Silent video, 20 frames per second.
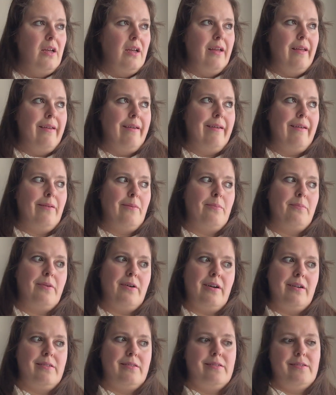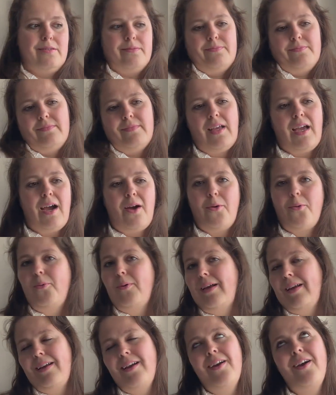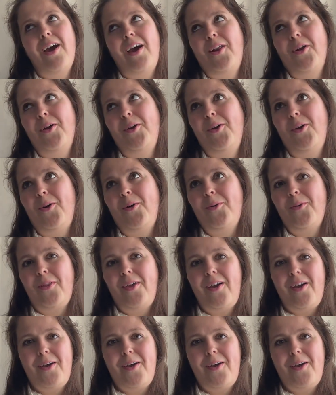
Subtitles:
But yeah, I don't know,